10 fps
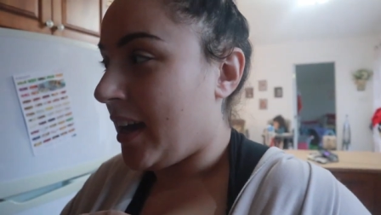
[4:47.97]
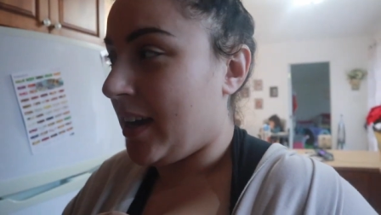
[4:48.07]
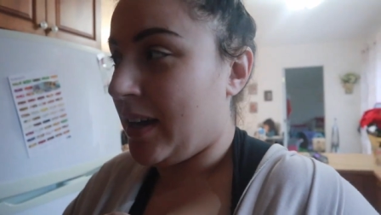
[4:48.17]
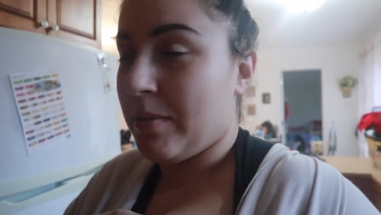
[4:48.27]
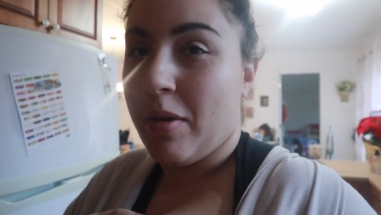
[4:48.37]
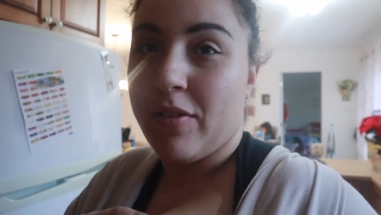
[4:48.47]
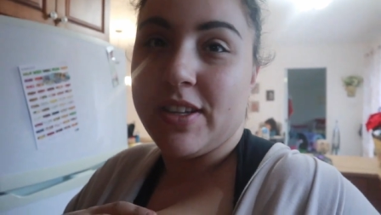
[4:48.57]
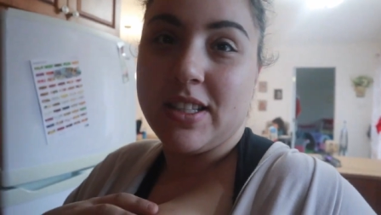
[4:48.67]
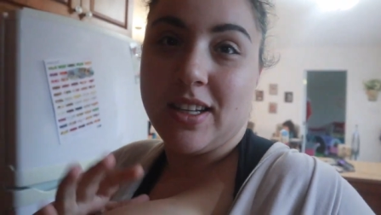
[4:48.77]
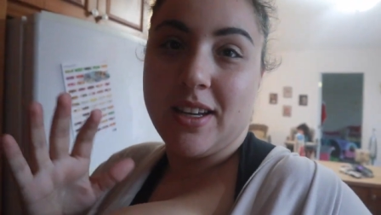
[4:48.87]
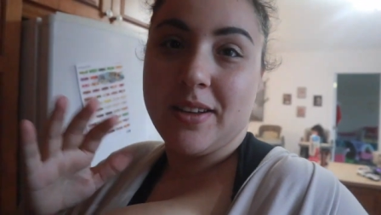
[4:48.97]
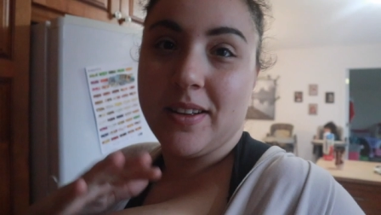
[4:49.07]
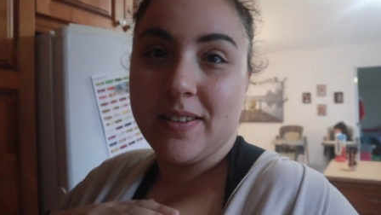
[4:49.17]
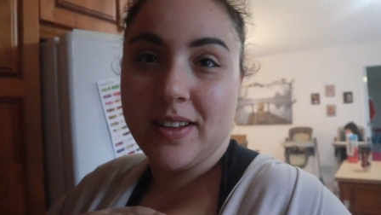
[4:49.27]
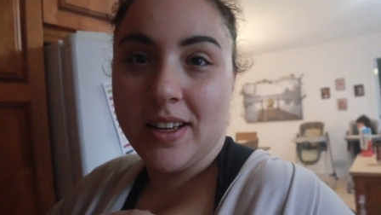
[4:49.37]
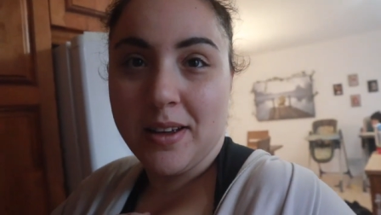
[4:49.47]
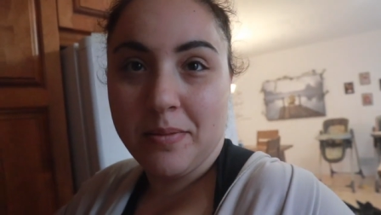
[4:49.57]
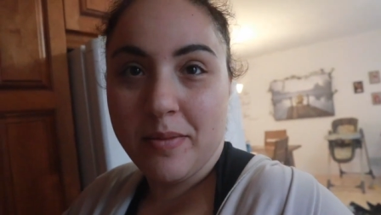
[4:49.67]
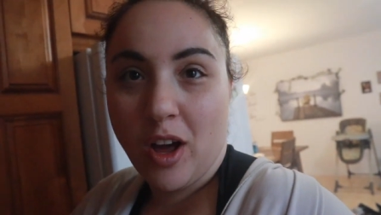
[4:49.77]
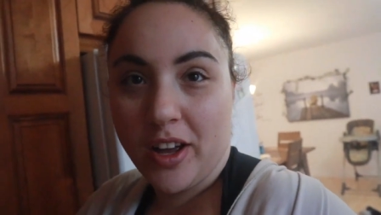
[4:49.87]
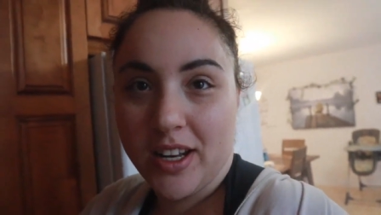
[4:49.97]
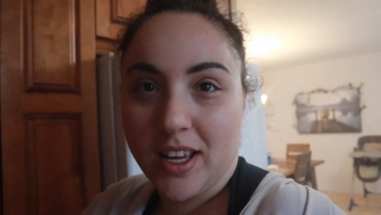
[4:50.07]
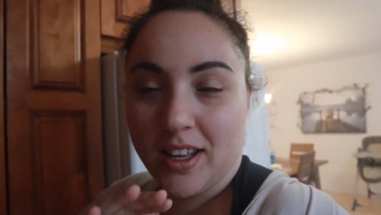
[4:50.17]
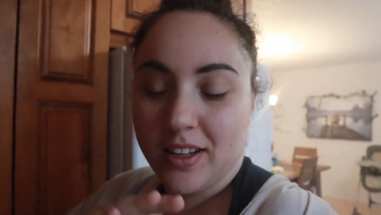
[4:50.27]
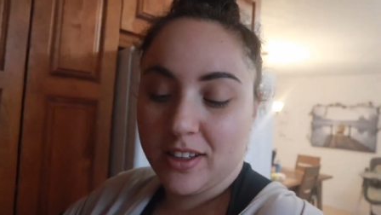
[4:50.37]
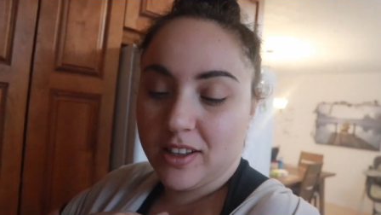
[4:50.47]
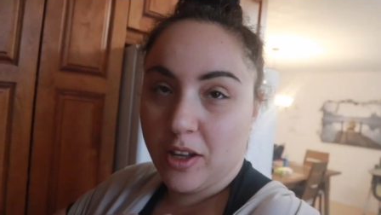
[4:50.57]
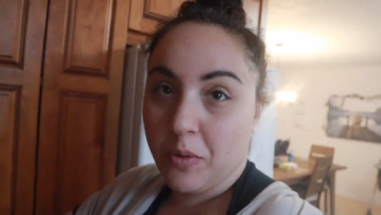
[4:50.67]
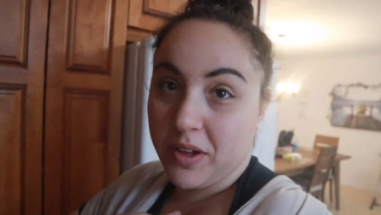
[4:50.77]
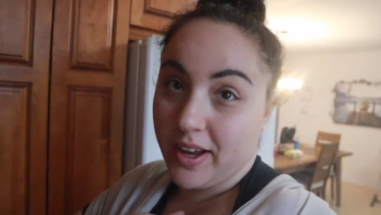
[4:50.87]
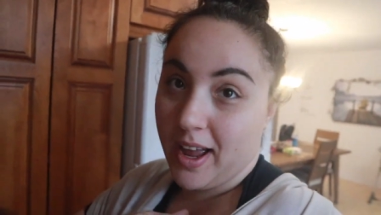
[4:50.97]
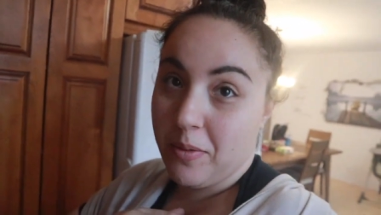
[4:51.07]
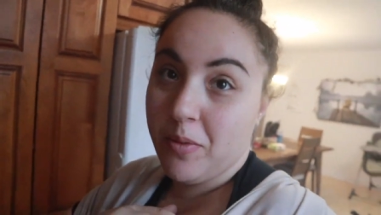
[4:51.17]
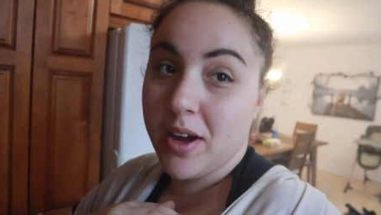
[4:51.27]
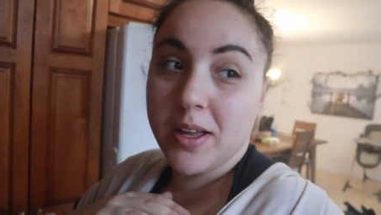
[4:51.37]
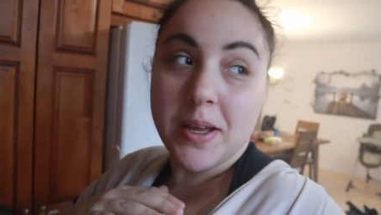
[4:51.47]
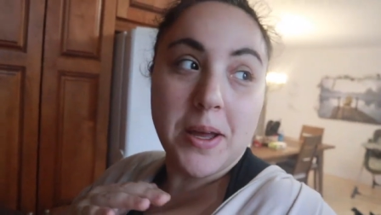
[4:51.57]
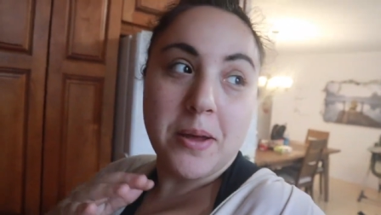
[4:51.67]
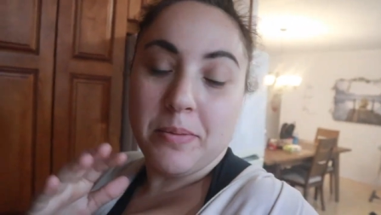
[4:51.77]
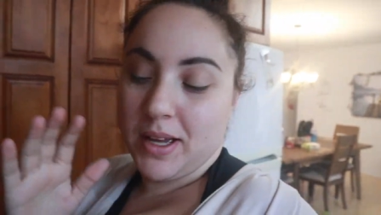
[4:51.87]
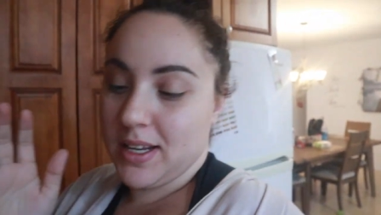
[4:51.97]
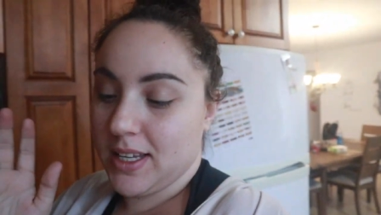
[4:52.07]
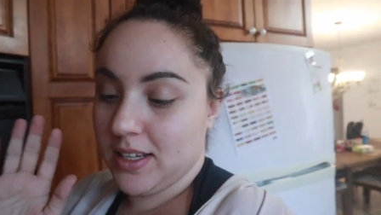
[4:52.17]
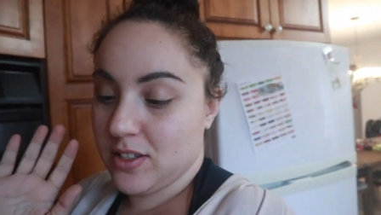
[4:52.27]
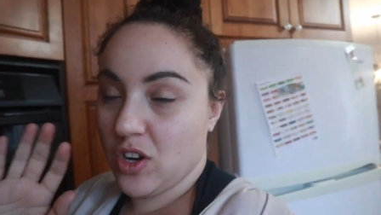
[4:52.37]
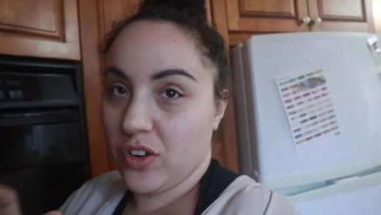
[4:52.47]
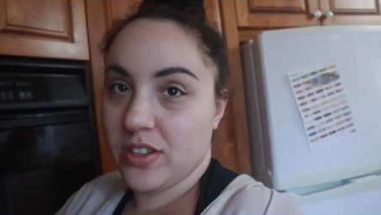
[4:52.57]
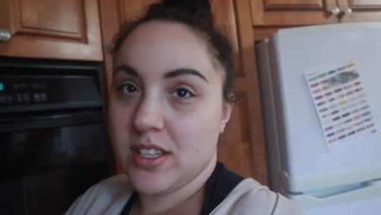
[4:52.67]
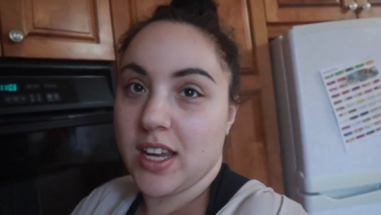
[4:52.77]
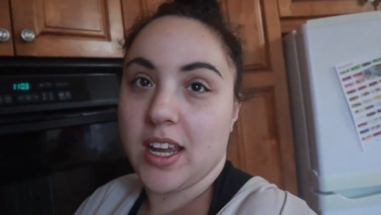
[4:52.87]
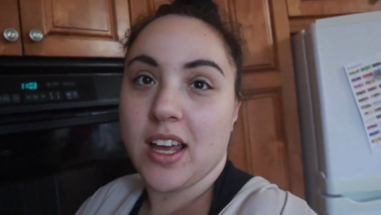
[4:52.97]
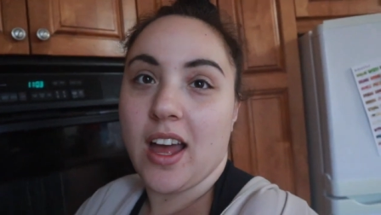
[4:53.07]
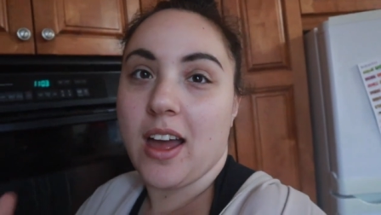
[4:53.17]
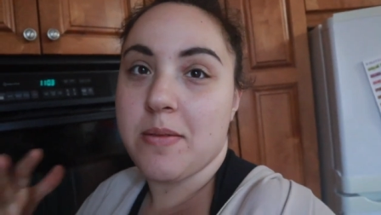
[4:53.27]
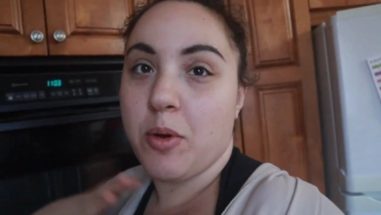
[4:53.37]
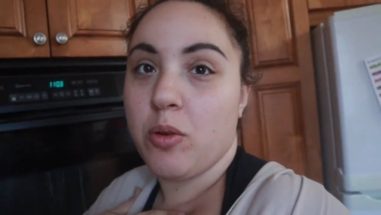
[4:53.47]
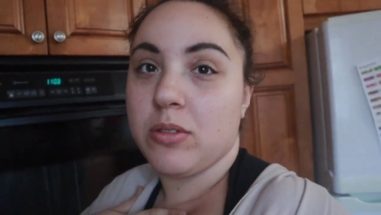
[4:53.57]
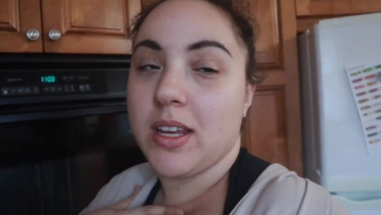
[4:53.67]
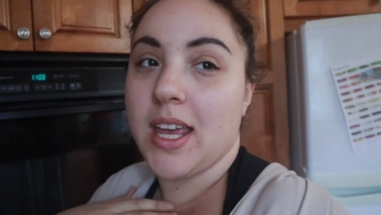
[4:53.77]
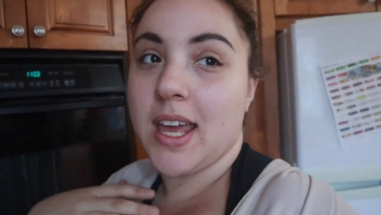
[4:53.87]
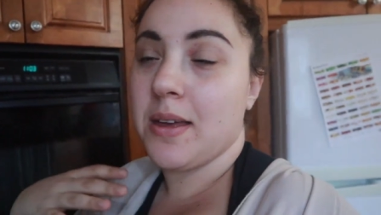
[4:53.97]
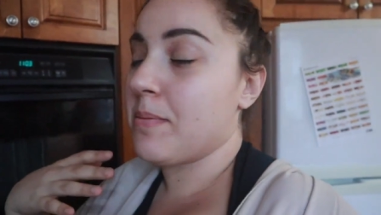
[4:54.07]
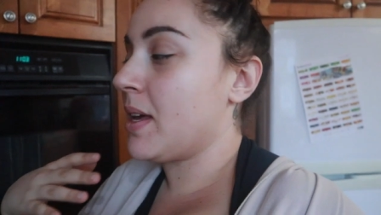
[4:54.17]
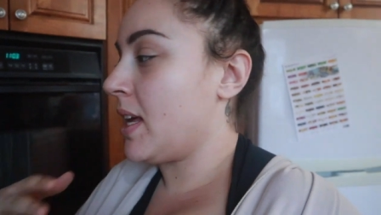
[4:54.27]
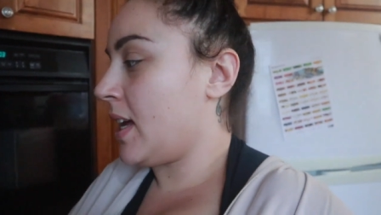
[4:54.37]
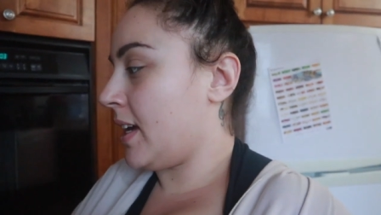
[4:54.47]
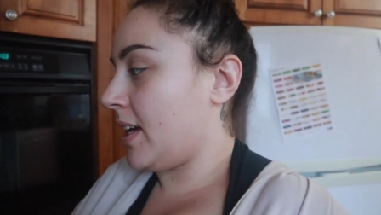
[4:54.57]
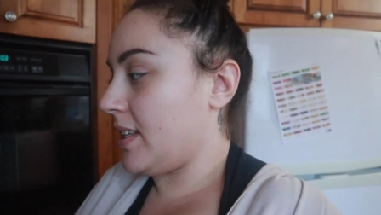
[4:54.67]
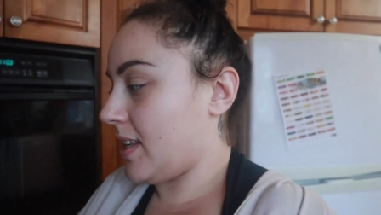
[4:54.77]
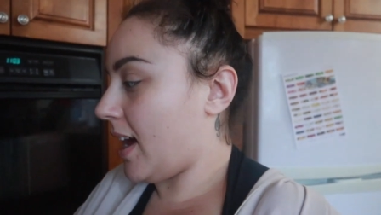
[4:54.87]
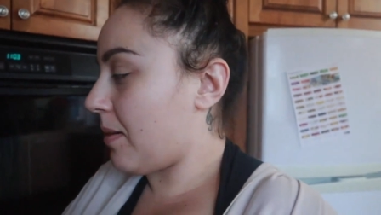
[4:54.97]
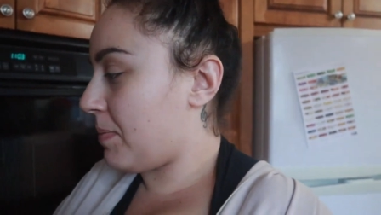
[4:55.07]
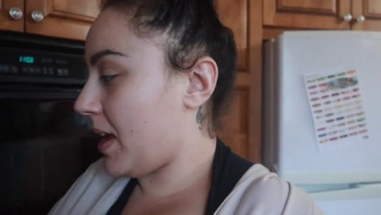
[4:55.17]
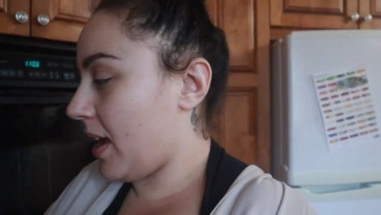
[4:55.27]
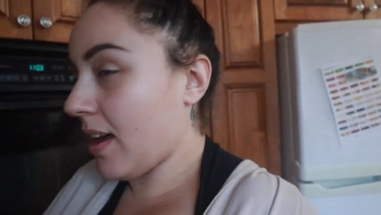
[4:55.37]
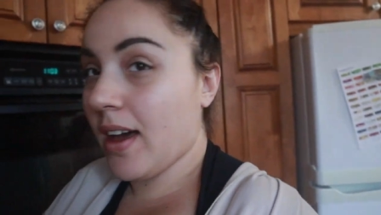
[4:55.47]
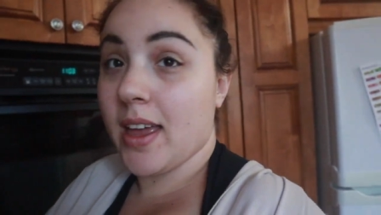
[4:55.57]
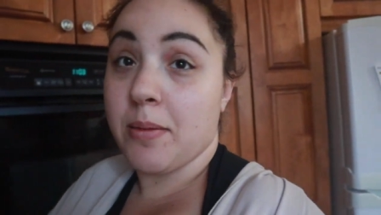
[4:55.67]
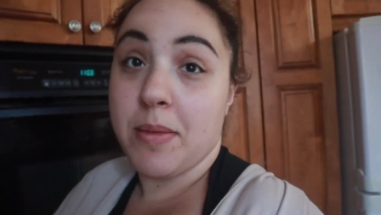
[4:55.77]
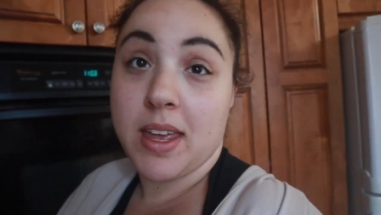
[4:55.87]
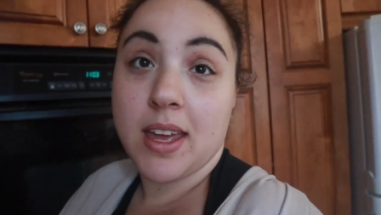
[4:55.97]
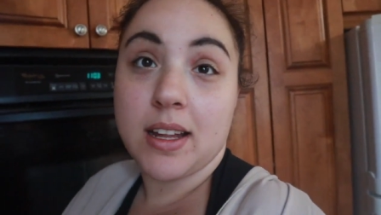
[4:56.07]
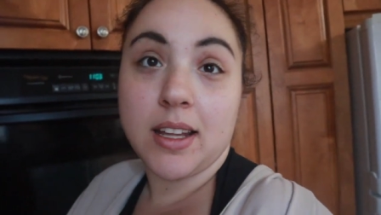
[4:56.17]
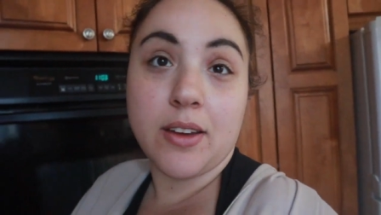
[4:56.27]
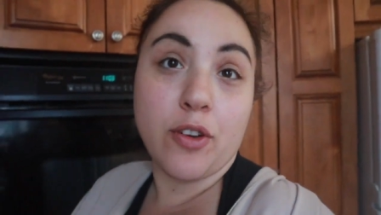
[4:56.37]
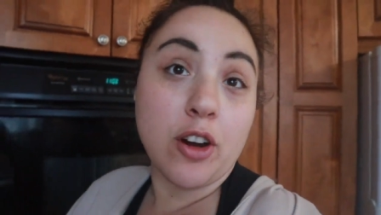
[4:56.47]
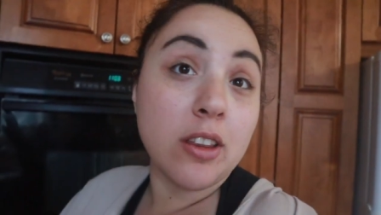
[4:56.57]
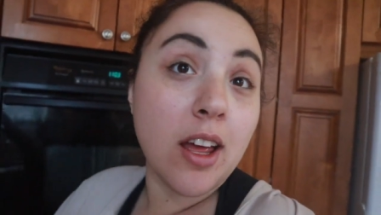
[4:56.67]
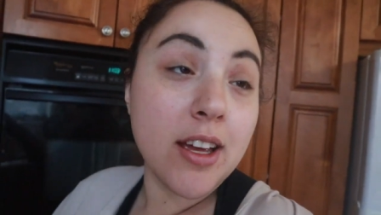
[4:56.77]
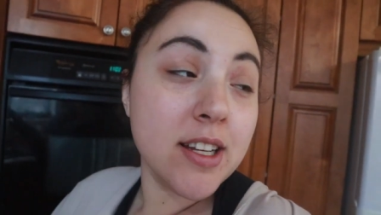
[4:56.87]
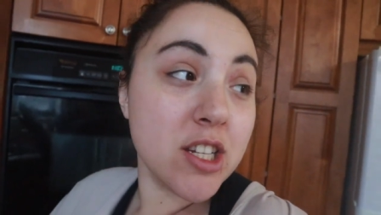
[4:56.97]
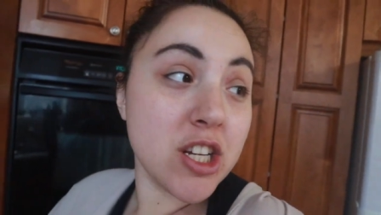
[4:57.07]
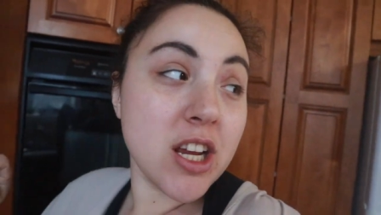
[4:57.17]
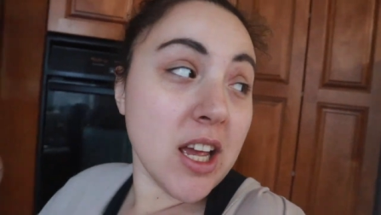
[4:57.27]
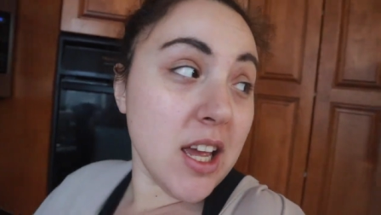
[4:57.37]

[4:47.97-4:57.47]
Um, obviously, not gonna lower the camera, but he's nursing, I'm holding him, he's happy. I am making Liv her lunch.